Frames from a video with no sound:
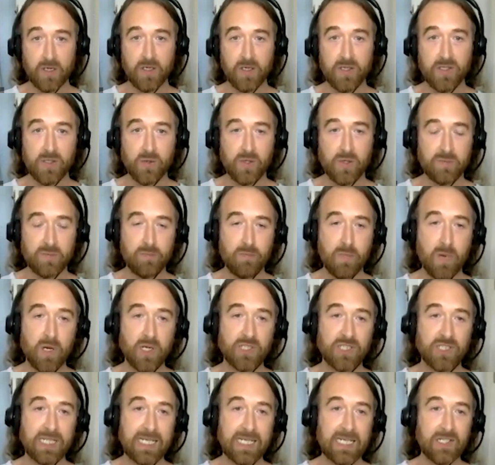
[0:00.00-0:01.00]
So it's
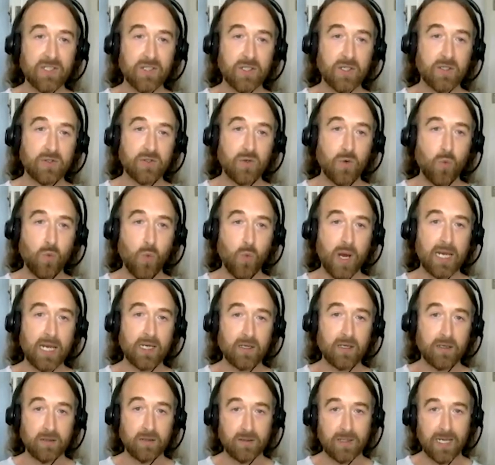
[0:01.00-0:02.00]
much easier to
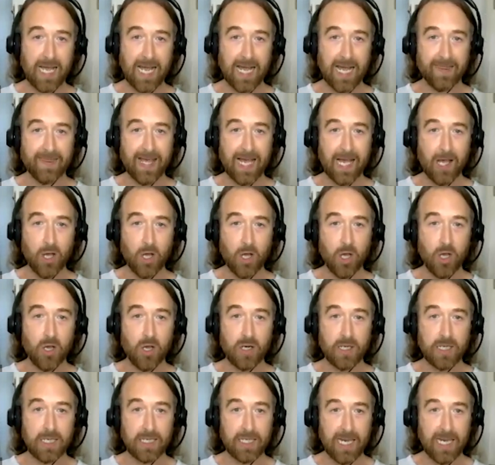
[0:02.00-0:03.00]
win at that
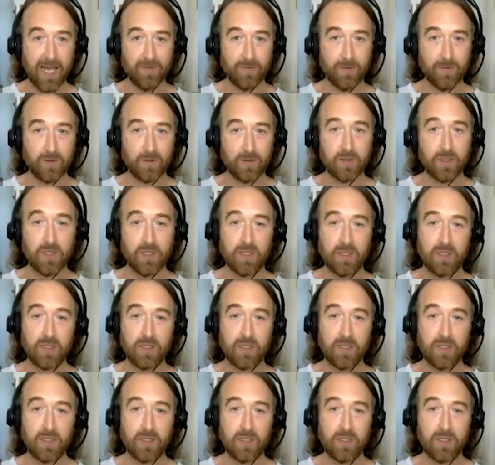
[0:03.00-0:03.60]
early level